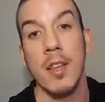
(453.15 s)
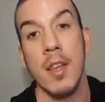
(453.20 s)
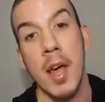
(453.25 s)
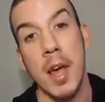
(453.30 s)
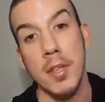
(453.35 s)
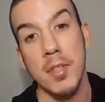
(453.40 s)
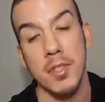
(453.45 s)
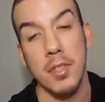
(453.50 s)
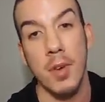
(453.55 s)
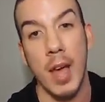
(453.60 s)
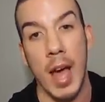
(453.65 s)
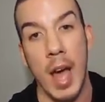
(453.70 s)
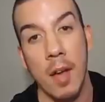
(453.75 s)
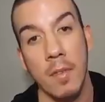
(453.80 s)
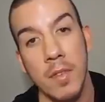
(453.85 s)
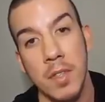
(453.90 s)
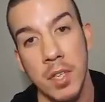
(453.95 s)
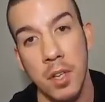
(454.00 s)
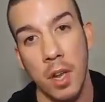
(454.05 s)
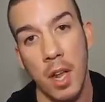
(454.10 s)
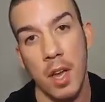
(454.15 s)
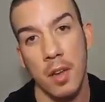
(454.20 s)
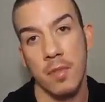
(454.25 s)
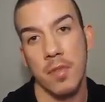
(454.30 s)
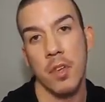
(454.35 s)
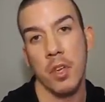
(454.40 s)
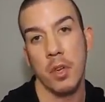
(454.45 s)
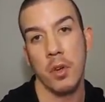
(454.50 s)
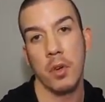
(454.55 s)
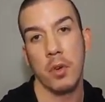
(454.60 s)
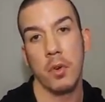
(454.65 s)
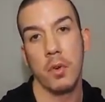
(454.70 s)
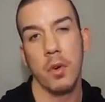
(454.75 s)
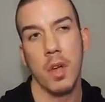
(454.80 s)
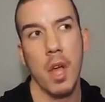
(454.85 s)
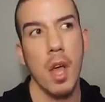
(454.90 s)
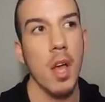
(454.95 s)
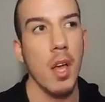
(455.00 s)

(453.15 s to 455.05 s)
Yes, you have to love you.